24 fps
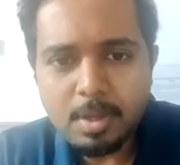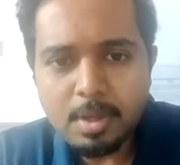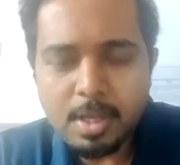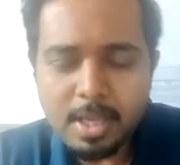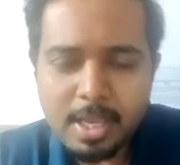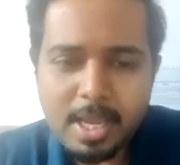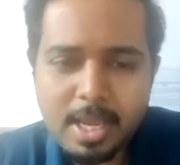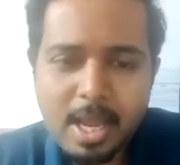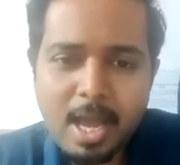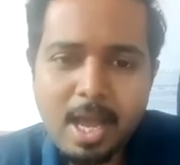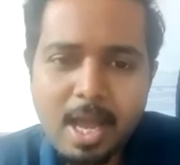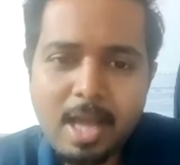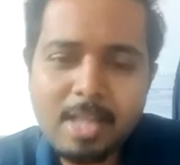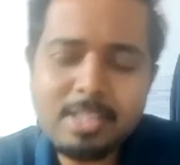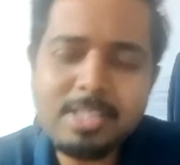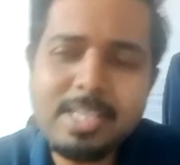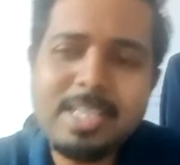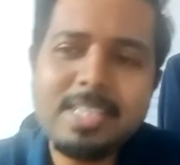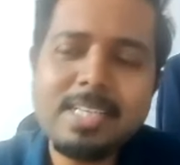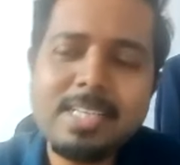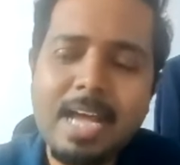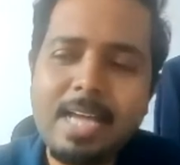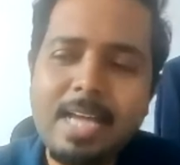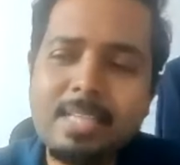yeah,
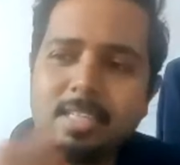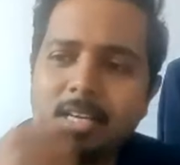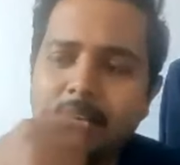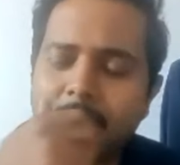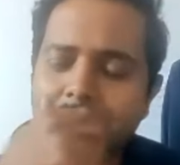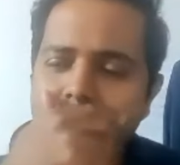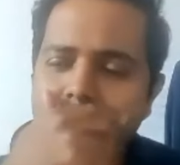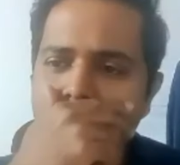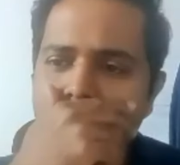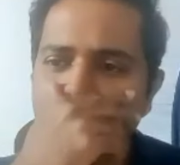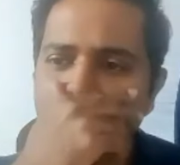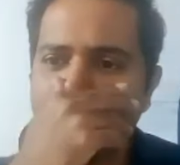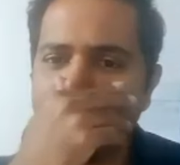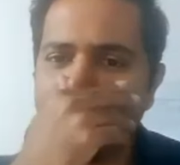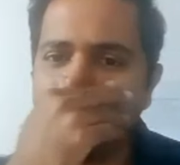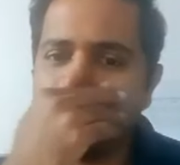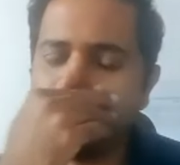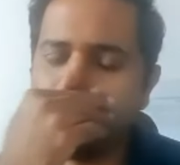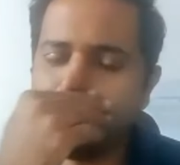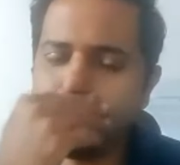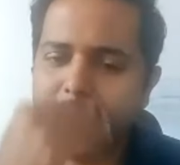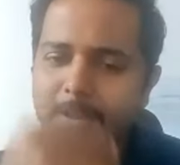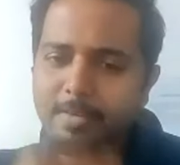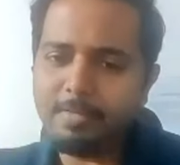since as a as a
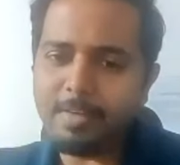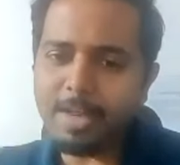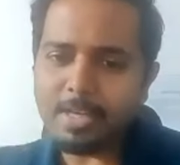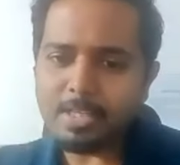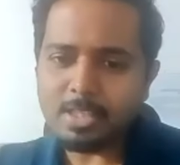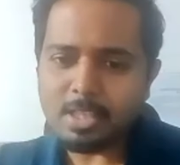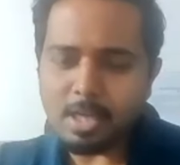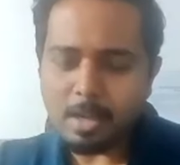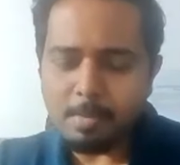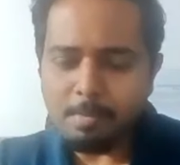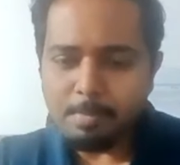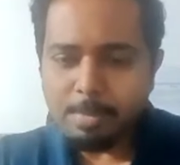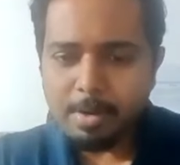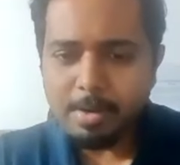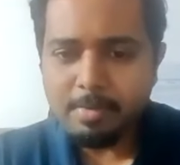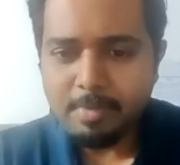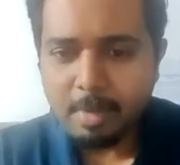medical device company